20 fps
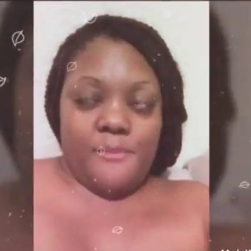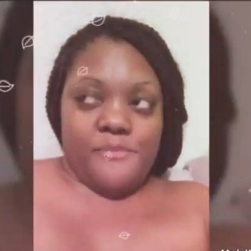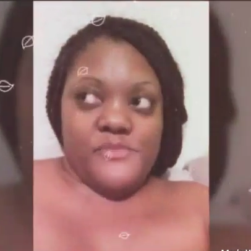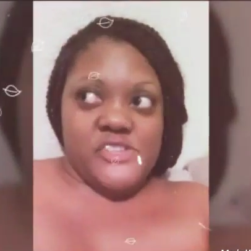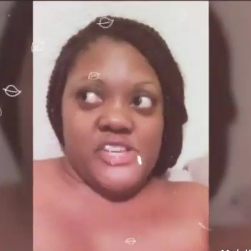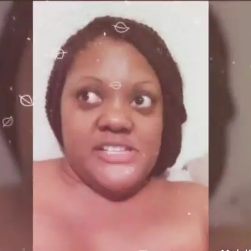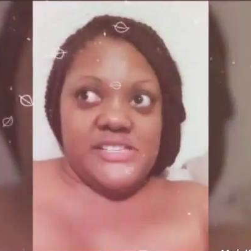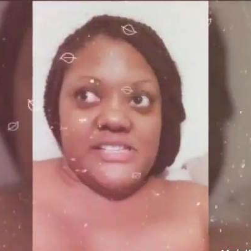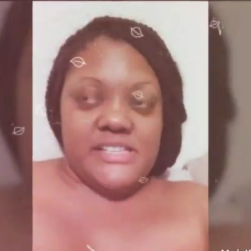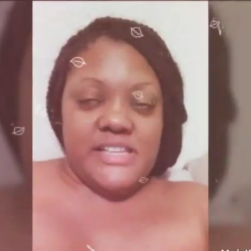
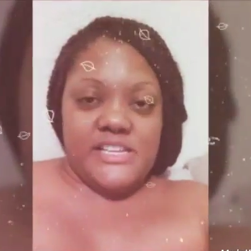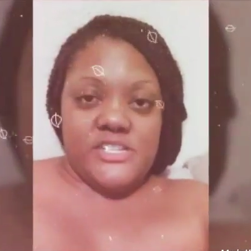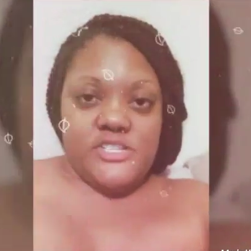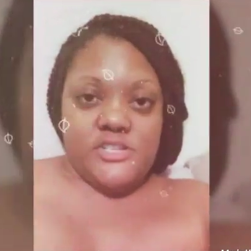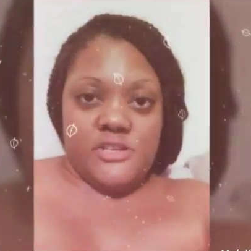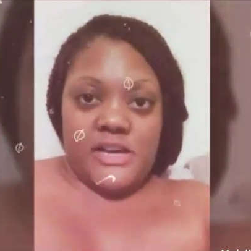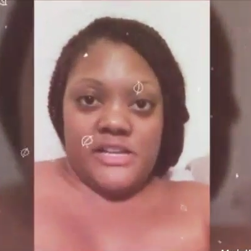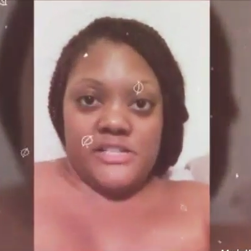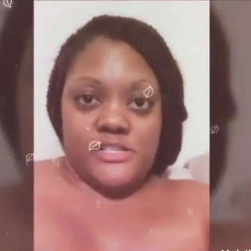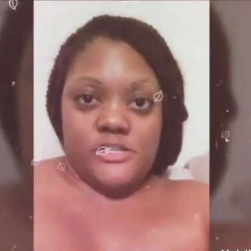um, just to
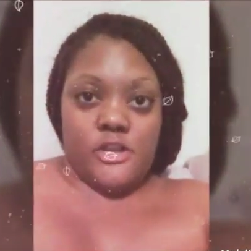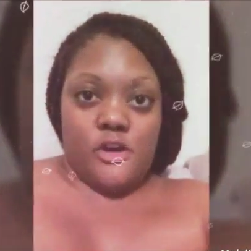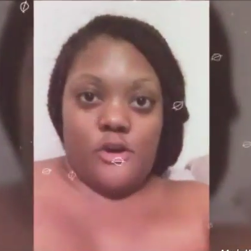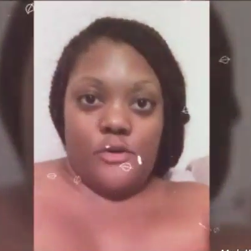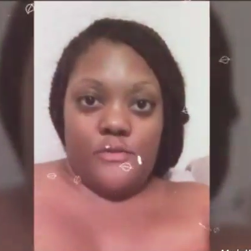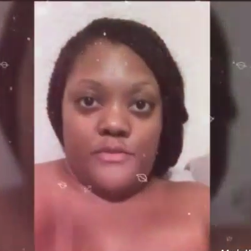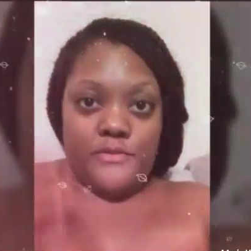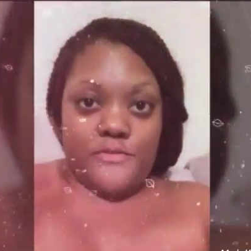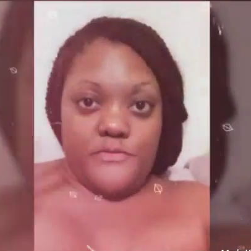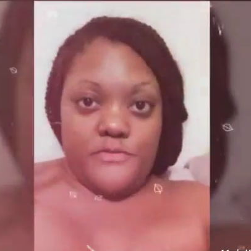let you guys
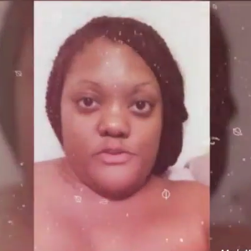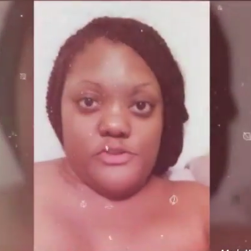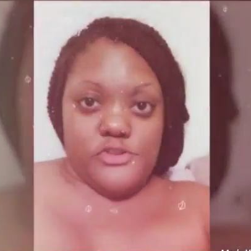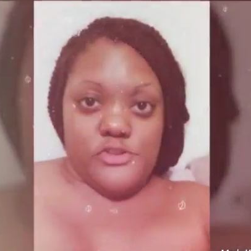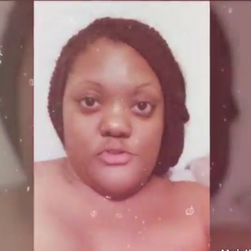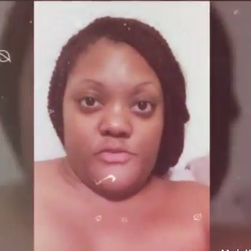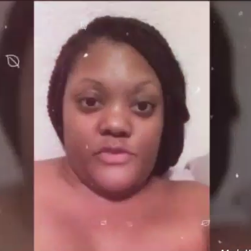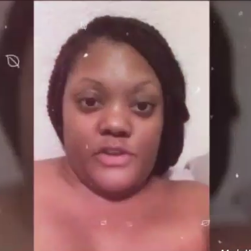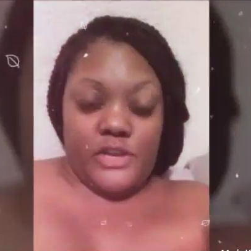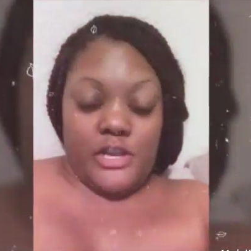know for
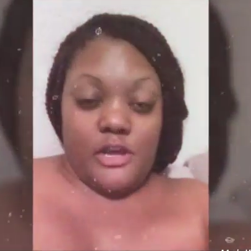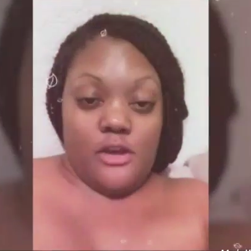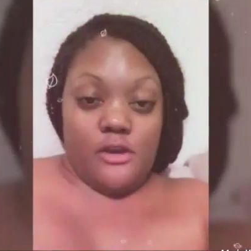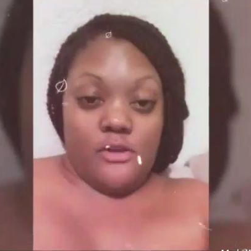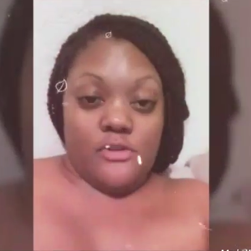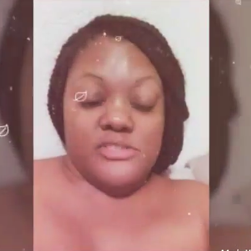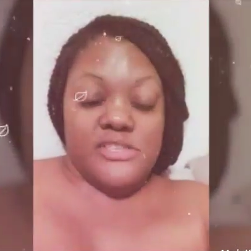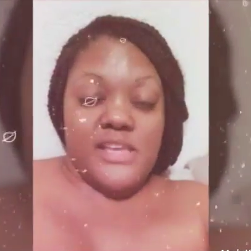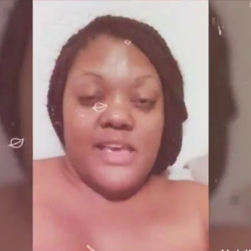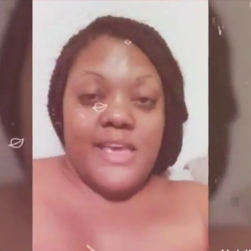future
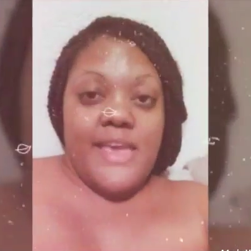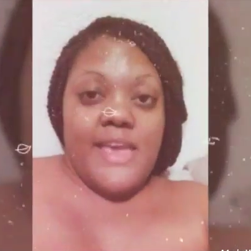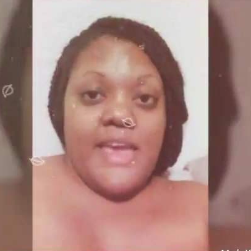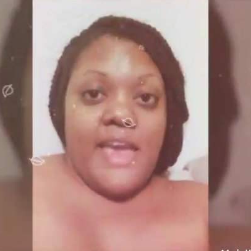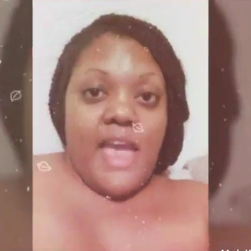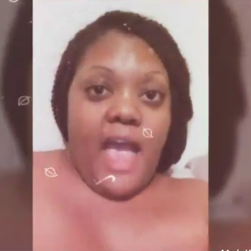videos